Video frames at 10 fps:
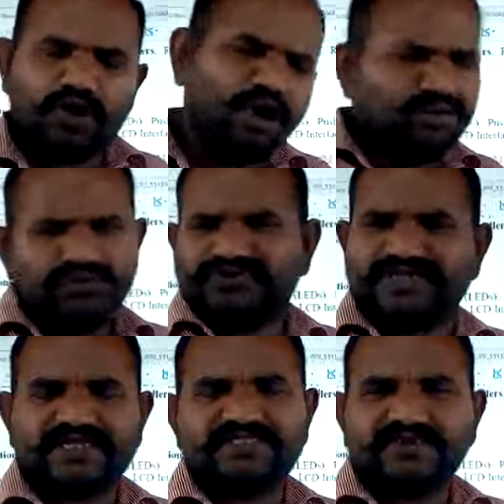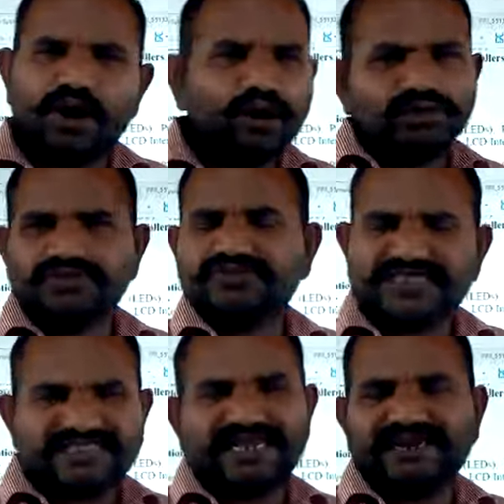All those things
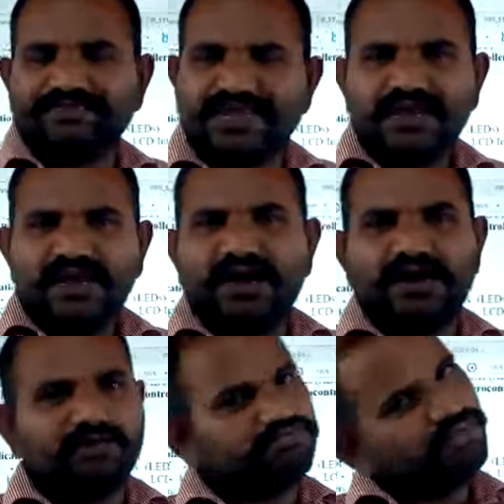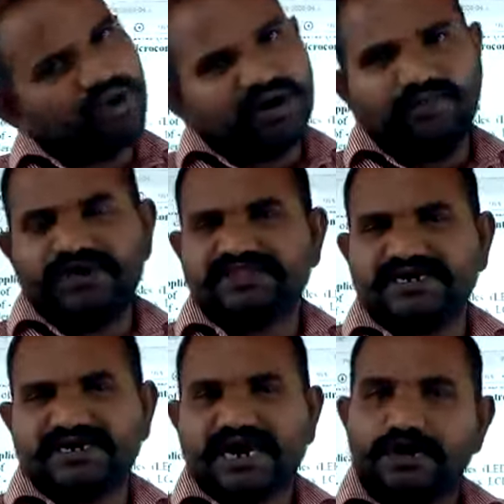can be
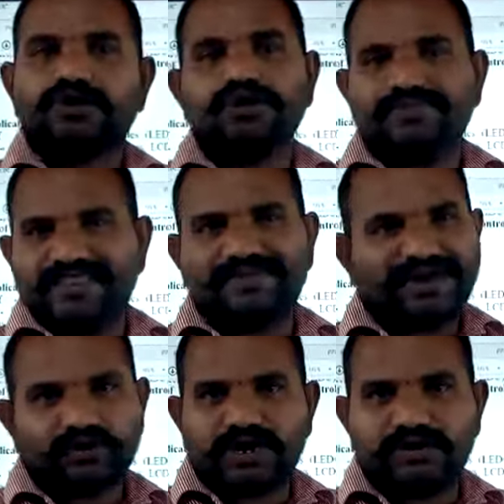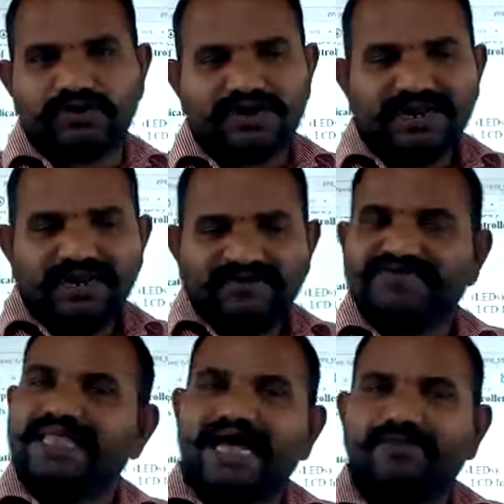controlled by the microcontroller with
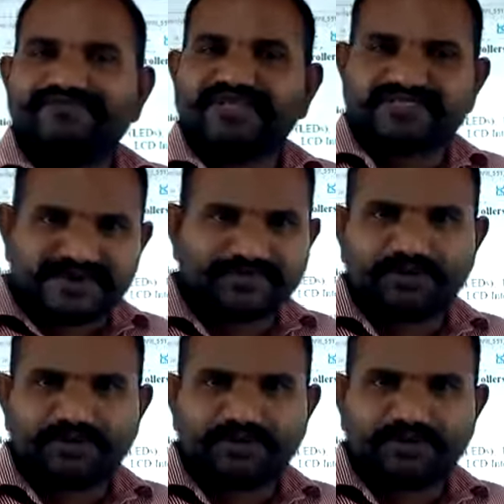the help of the stepper